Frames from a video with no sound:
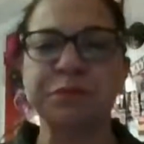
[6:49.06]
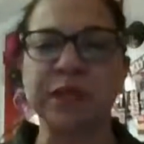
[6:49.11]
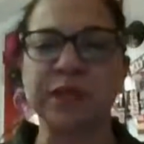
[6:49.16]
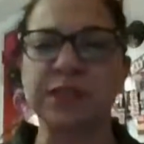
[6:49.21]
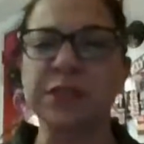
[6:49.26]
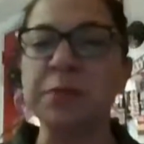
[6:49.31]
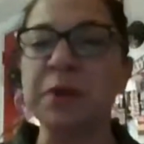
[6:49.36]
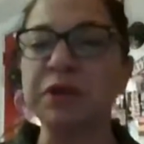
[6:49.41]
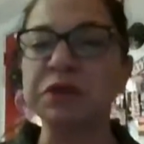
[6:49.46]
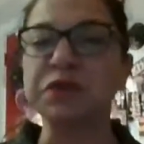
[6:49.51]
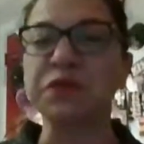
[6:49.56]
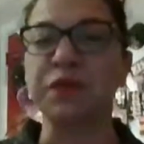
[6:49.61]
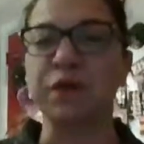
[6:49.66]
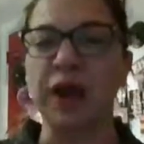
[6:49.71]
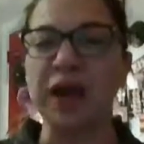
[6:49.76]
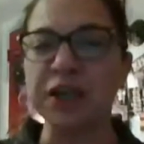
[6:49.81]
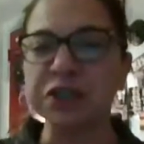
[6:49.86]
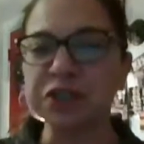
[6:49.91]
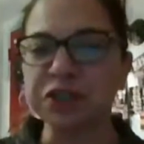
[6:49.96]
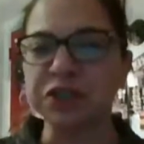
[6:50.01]
It smells
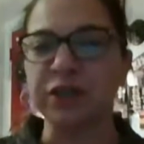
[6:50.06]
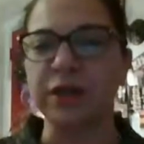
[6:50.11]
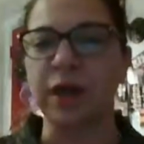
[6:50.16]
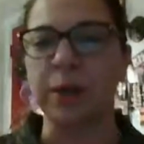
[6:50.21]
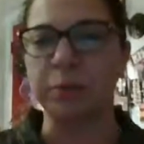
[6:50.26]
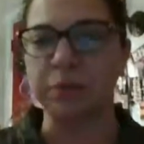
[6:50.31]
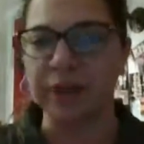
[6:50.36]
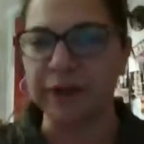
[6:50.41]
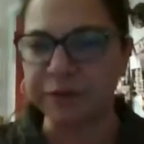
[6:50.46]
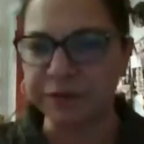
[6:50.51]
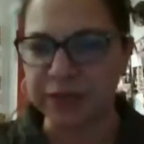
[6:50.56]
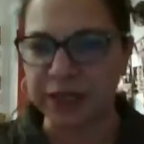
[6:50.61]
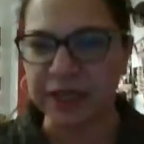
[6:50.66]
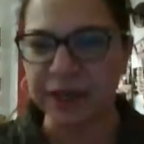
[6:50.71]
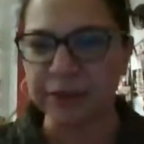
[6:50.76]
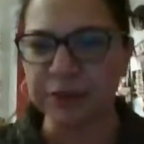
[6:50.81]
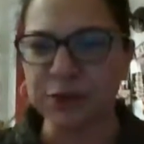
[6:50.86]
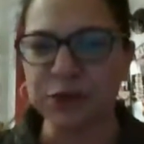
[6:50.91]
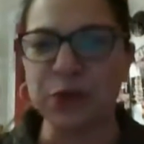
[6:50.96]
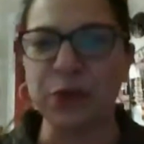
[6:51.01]
fresh and
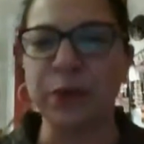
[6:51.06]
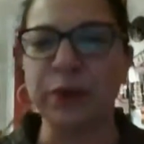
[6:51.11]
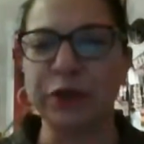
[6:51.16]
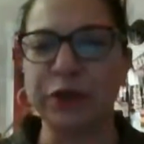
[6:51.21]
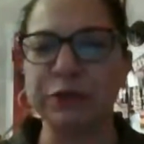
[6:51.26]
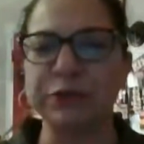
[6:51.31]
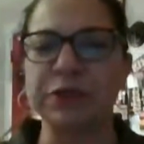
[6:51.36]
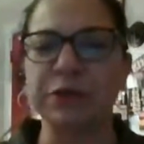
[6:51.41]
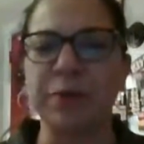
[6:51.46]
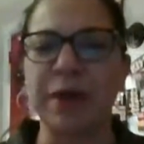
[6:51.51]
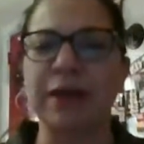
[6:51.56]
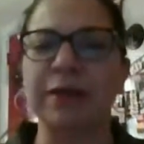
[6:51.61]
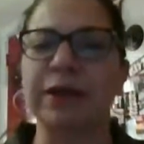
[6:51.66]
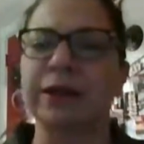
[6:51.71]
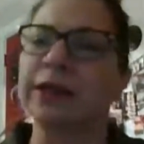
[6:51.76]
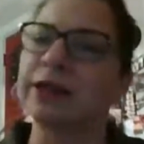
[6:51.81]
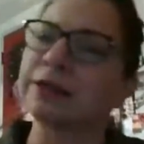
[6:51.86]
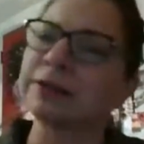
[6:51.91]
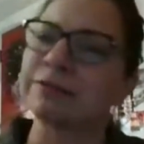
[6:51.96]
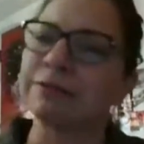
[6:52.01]
uplifting, so when you smell
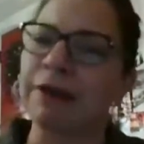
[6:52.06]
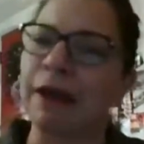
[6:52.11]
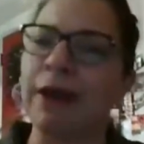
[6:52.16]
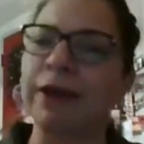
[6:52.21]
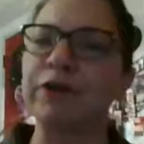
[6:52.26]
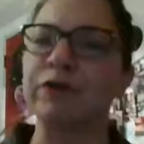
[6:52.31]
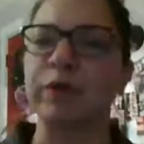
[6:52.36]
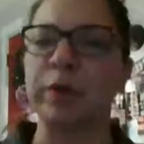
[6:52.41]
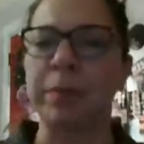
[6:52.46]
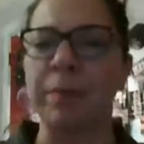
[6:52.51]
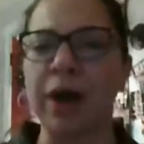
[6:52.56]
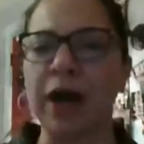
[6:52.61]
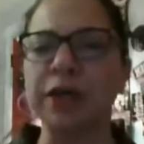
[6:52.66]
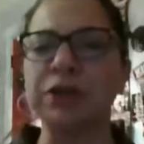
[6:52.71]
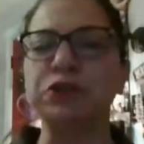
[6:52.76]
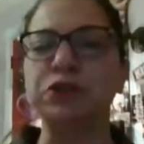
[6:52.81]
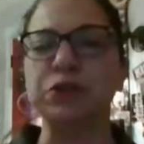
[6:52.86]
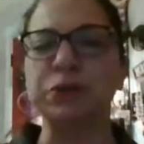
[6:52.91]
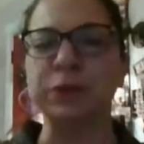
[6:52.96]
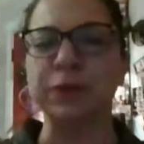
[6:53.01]
it, it kind of
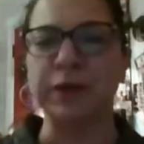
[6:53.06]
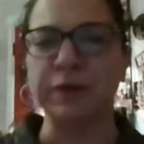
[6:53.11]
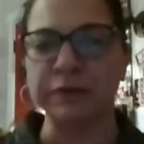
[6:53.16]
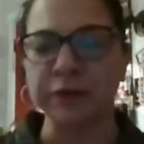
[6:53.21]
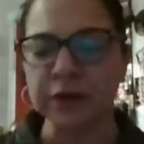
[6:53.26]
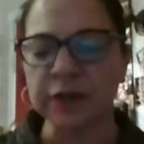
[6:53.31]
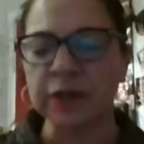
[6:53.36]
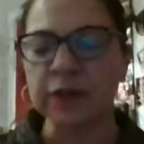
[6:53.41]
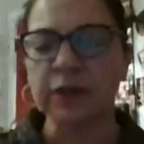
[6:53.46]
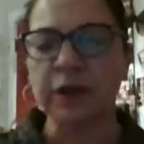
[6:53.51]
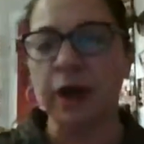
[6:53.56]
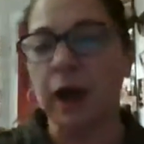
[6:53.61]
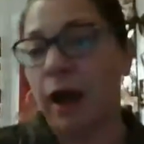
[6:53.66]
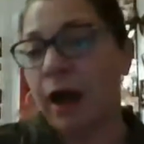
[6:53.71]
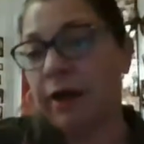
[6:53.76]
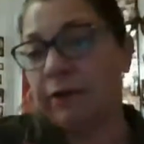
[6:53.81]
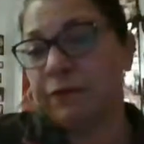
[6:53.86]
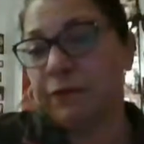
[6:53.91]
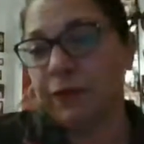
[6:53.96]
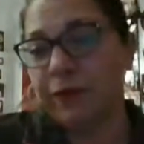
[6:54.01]
reminds you of,
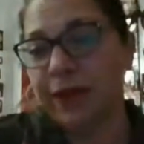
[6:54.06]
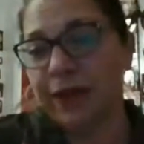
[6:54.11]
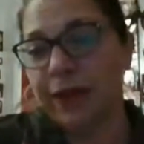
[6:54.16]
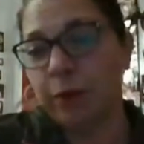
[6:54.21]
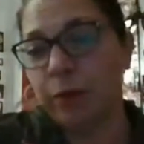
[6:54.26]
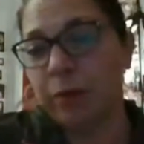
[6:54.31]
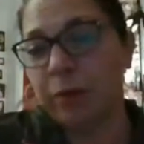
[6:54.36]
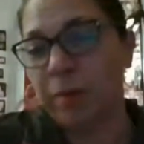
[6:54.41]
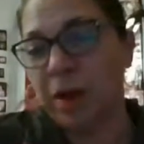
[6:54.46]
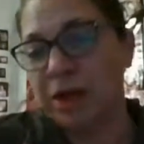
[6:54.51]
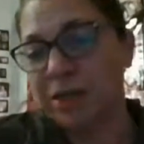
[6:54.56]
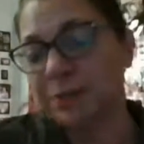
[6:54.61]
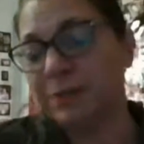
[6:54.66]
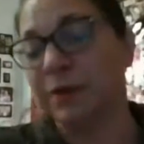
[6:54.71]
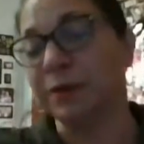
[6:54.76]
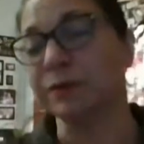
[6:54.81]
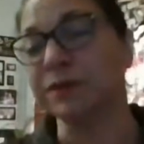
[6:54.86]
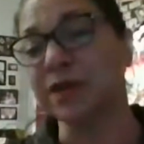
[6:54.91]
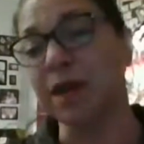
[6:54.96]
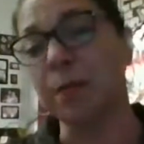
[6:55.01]
I feel like it reminds
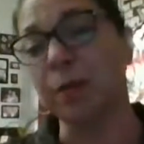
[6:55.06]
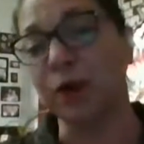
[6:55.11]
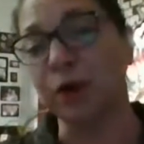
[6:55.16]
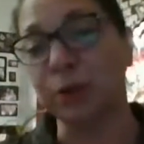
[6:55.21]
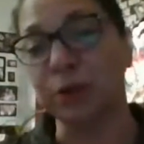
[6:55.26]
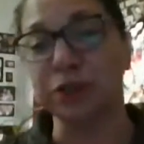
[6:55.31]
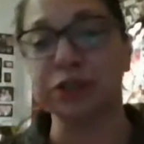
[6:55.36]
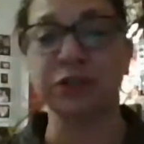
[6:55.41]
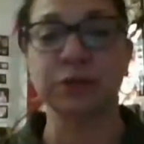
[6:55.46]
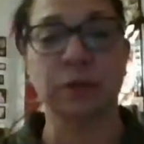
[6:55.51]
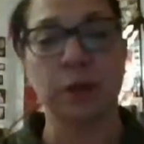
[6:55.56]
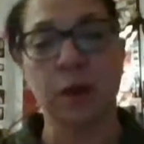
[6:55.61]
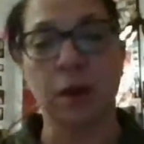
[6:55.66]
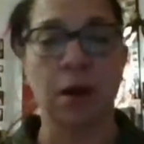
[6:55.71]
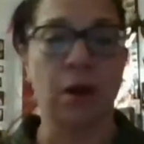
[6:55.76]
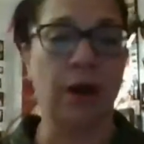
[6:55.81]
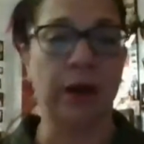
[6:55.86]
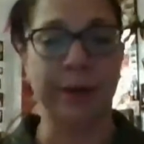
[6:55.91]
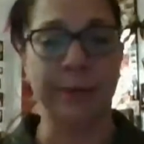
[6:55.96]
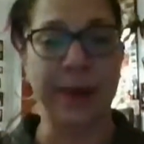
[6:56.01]
me of summer, which
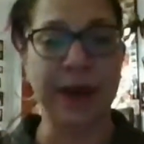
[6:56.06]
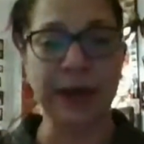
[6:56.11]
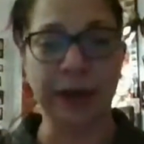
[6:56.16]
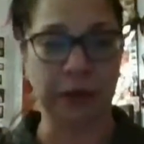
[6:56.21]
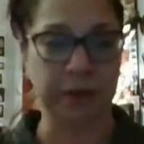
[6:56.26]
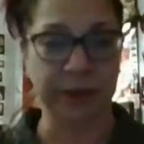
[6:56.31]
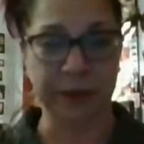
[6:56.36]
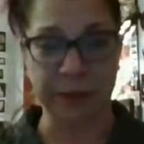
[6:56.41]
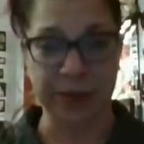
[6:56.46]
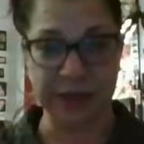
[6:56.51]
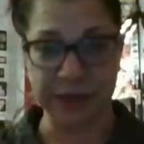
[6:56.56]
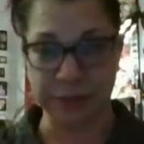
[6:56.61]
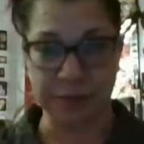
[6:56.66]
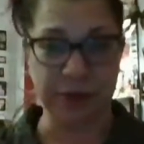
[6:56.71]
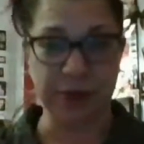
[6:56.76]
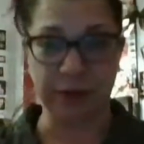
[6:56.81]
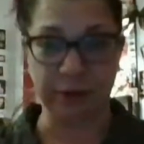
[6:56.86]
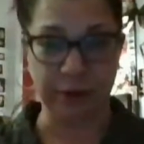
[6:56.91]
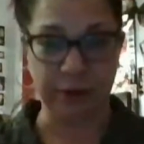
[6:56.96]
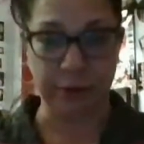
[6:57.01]
automatically makes
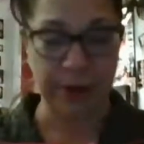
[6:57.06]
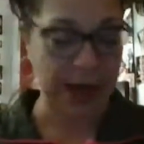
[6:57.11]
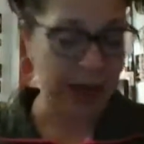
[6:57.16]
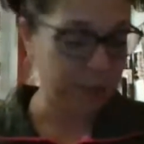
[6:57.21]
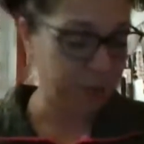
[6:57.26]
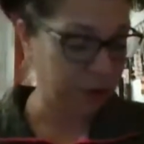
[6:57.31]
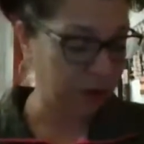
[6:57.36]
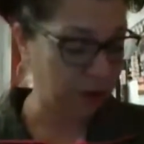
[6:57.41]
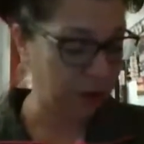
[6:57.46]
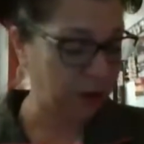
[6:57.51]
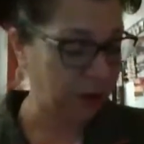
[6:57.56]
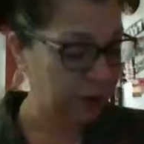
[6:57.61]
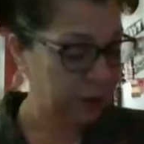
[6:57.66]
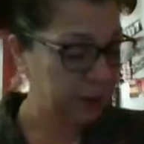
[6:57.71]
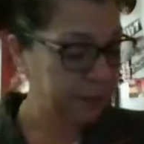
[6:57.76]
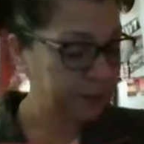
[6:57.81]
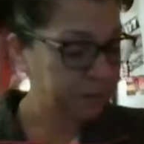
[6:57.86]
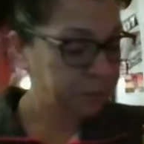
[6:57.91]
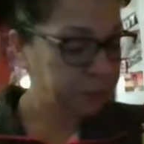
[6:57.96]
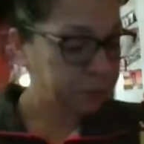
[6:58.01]
me a little happier.
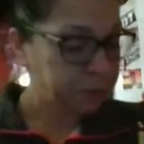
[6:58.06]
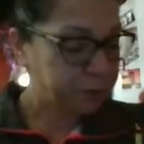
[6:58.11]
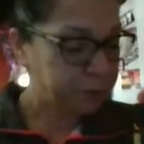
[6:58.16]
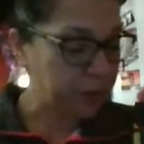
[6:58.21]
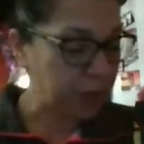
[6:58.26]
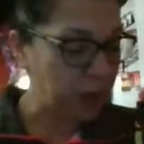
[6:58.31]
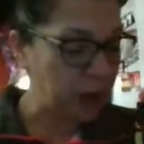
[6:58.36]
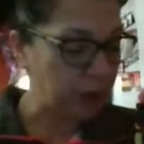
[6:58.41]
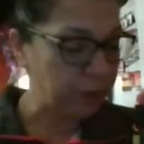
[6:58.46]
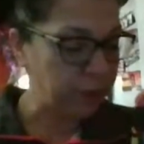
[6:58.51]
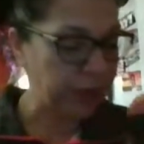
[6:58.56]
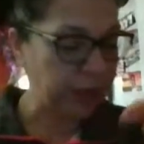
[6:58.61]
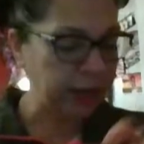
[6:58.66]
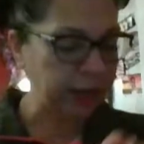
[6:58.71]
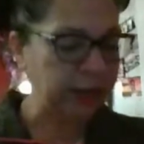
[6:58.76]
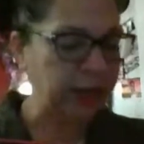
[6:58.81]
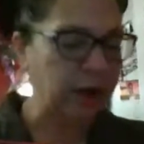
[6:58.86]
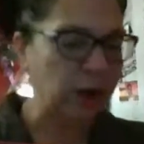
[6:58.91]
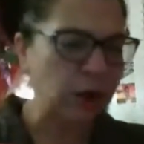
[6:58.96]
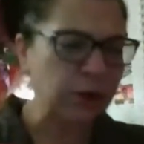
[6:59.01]
And
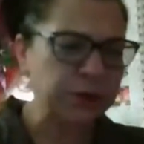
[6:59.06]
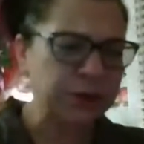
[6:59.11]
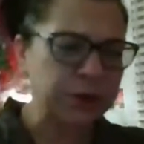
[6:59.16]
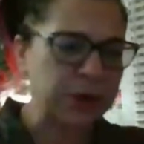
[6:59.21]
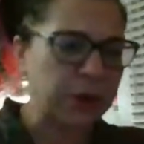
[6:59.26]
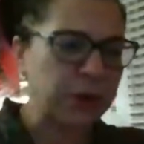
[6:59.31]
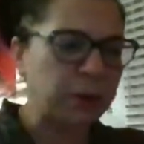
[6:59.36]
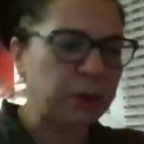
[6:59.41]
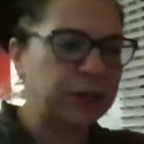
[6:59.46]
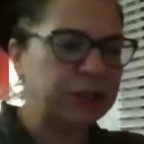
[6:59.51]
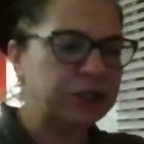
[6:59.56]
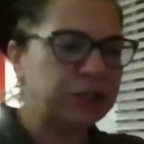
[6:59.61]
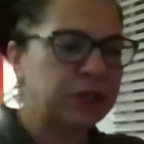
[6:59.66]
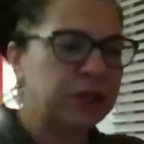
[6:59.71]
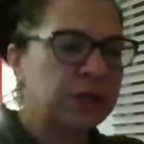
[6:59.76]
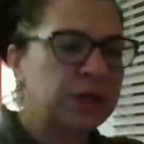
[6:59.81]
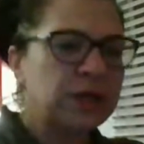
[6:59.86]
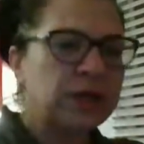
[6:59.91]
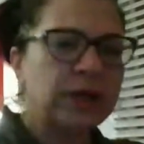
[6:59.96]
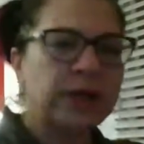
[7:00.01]
it can also, which
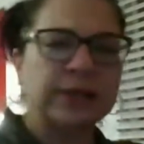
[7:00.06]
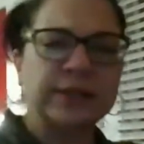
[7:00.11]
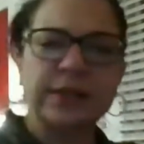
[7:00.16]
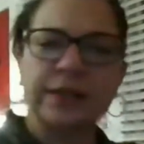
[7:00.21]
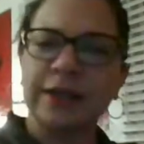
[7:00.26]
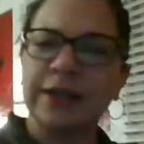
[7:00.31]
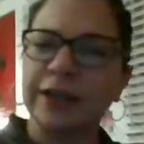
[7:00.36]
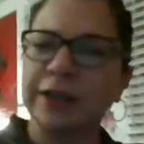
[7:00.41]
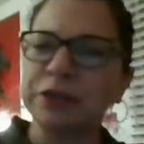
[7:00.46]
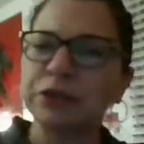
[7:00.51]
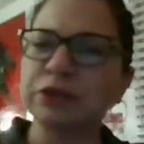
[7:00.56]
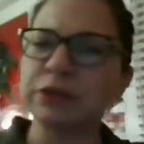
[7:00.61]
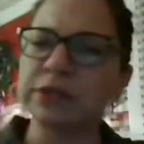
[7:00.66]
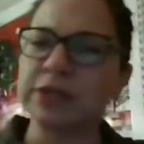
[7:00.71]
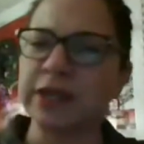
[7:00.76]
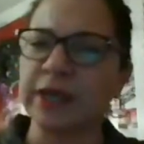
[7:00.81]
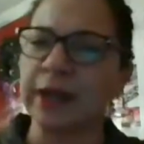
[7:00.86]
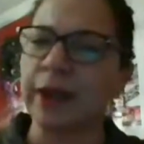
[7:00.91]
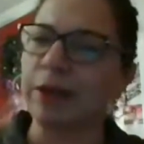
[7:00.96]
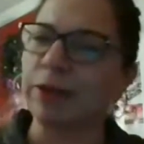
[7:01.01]
is an
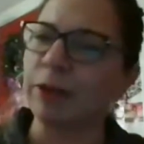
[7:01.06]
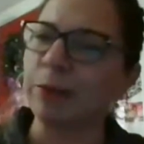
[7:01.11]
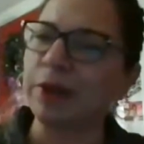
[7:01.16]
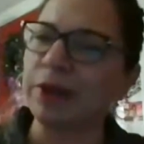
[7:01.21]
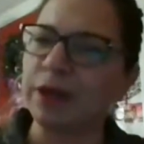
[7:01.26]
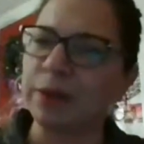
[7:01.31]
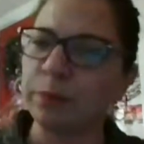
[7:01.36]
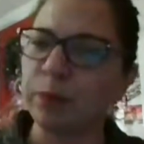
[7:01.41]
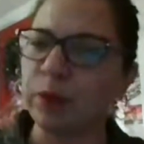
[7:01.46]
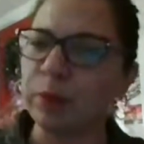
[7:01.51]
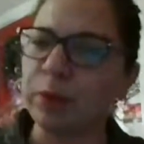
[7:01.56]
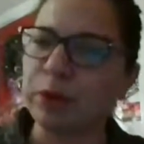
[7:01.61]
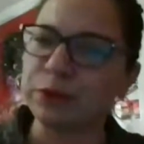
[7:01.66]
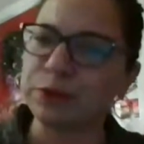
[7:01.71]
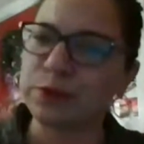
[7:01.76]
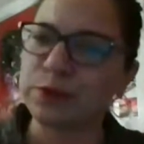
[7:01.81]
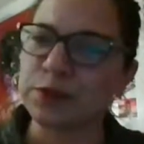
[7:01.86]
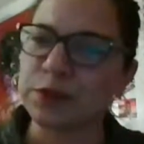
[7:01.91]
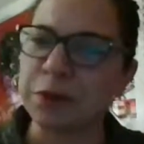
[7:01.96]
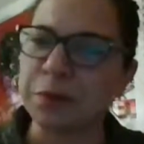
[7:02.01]
interesting element, it
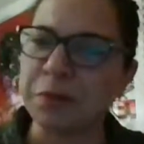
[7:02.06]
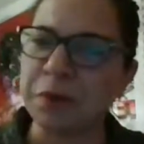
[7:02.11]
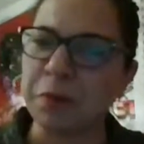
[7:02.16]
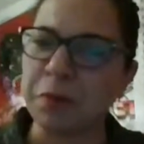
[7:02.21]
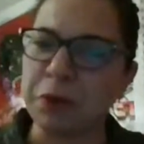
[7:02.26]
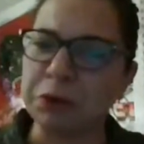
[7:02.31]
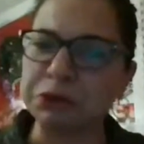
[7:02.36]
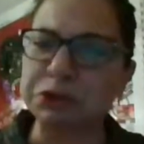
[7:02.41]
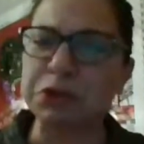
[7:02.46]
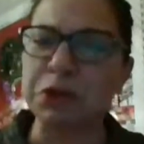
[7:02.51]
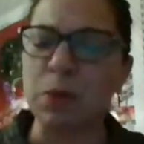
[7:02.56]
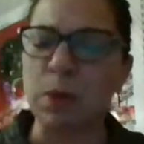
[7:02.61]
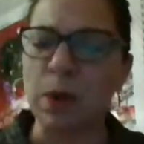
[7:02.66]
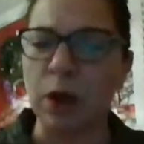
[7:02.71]
promotes some emotional